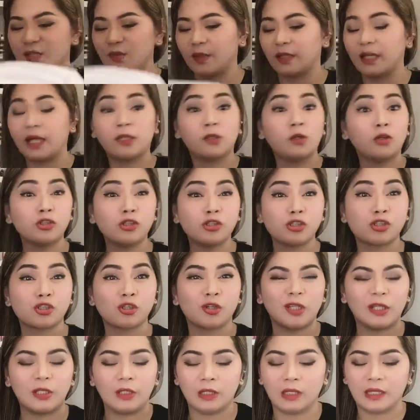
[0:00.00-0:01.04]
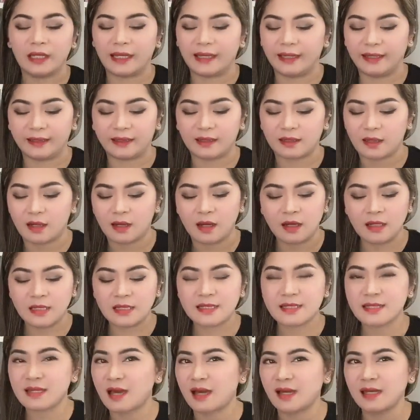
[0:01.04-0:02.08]
one. I don't usually like
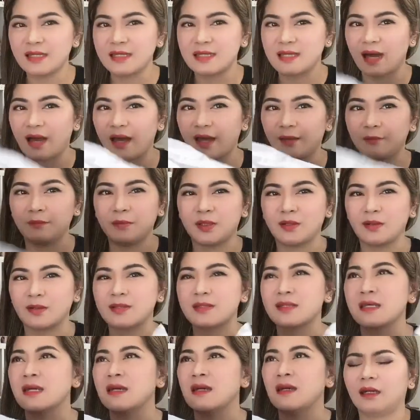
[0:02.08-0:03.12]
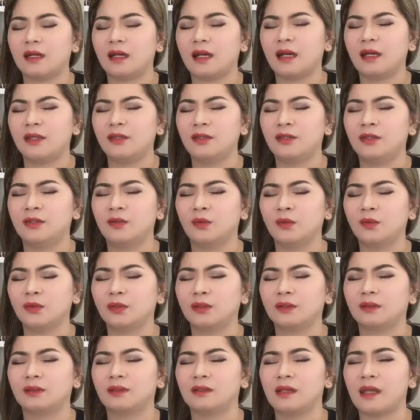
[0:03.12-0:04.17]
tie-dyed because I don't
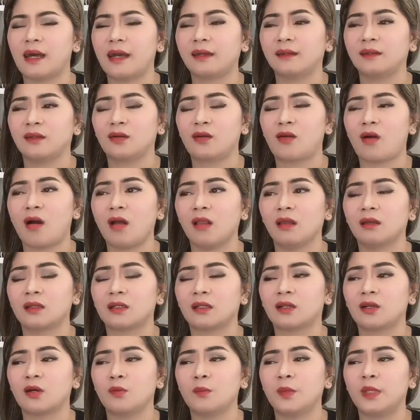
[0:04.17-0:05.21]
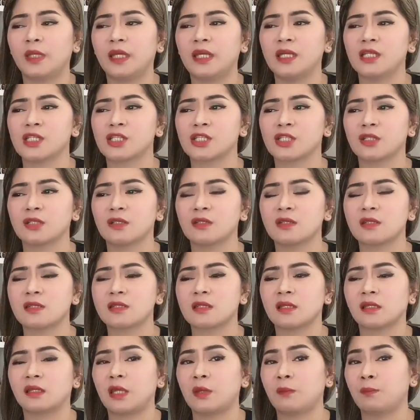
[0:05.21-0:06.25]
like the color combinations
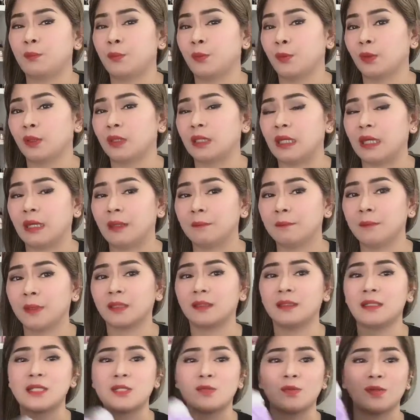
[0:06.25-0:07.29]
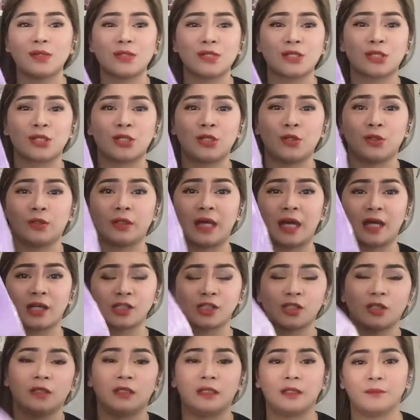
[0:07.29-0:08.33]
that they put in. But this one's cute
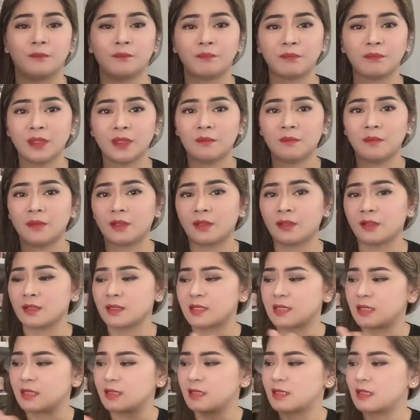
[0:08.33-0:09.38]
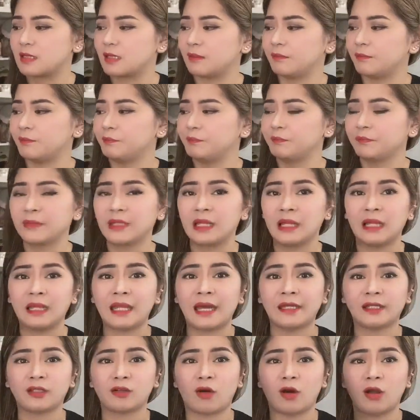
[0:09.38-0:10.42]
actually because it's in
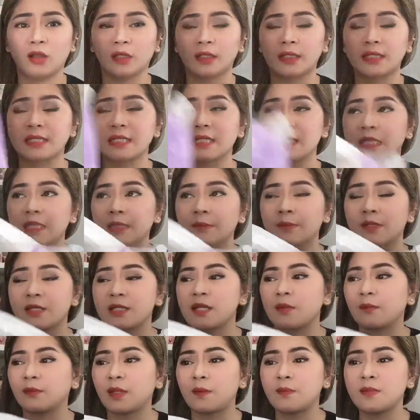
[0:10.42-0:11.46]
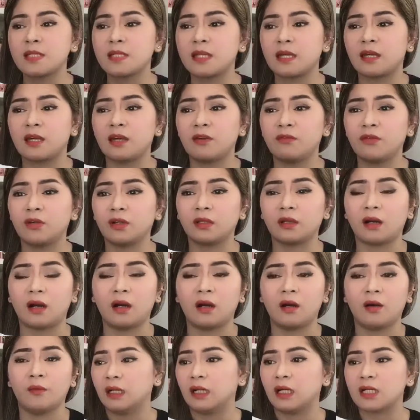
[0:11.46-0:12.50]
light colors. Sometimes they give you
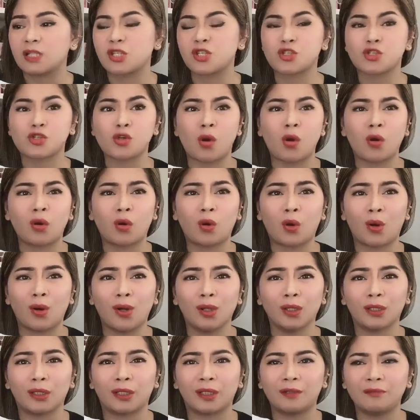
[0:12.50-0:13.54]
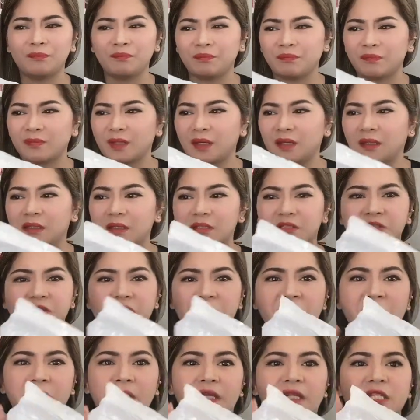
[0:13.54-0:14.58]
a strong color. And it's
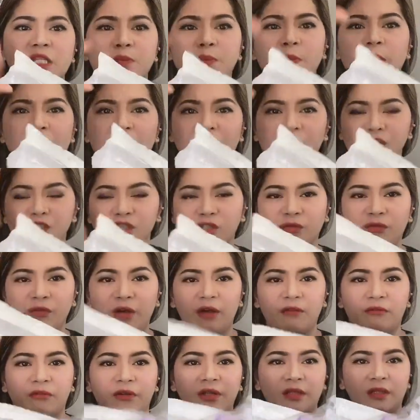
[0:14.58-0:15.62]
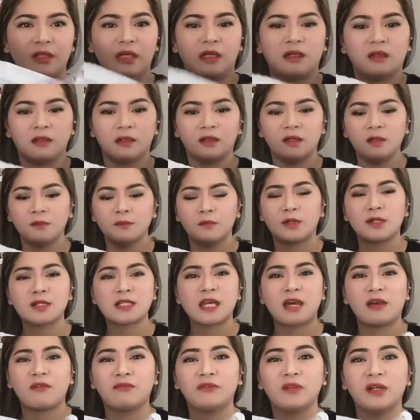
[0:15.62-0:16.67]
just like splash of everything. Because
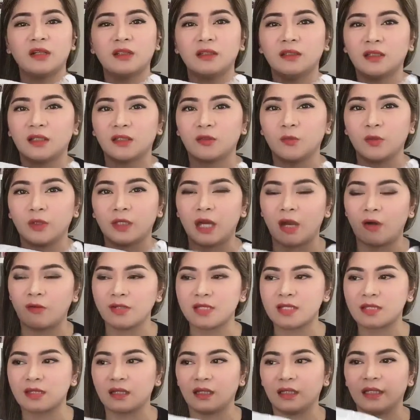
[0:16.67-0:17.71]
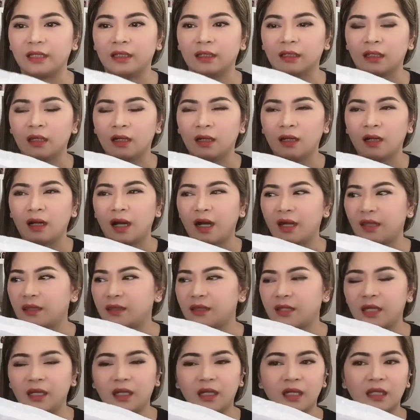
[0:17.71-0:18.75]
I have done that when I was still in, I
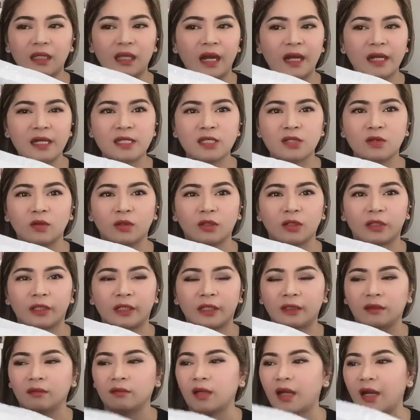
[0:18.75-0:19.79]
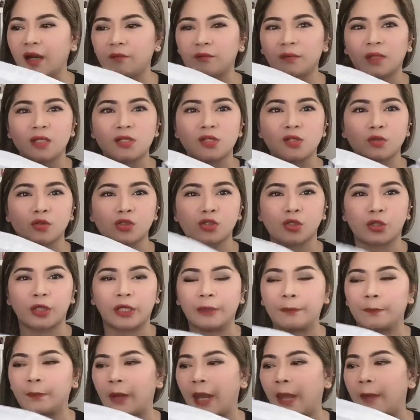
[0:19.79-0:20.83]
think in high school or in, I'm not so sure,
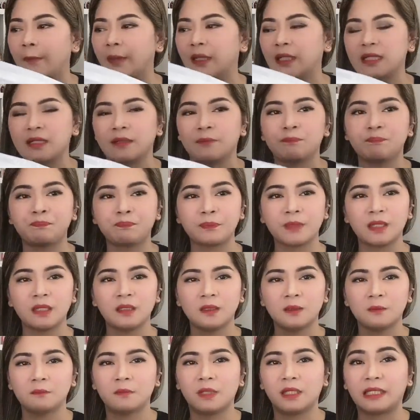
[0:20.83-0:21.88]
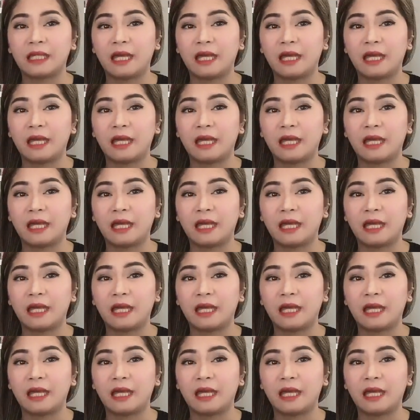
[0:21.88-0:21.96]
in primary. But